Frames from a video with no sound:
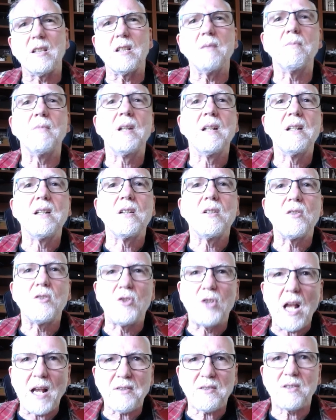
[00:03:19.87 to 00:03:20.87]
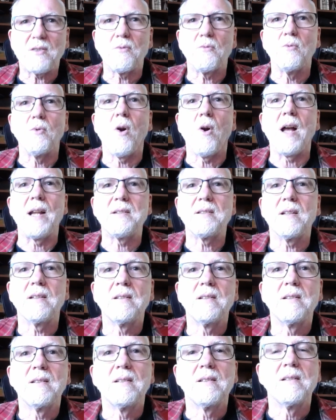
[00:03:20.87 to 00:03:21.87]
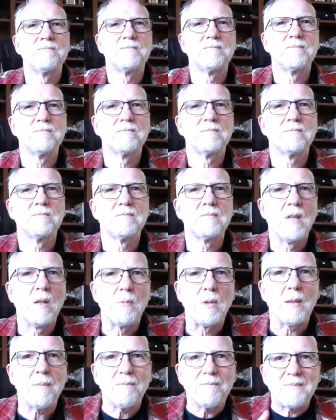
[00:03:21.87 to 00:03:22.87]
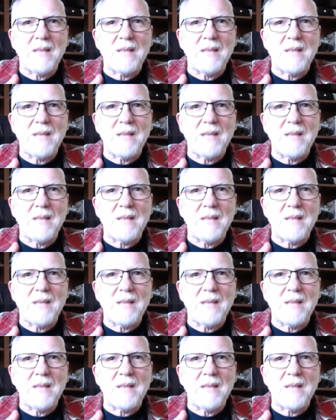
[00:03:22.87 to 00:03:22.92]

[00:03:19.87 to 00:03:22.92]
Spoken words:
them just right. Well,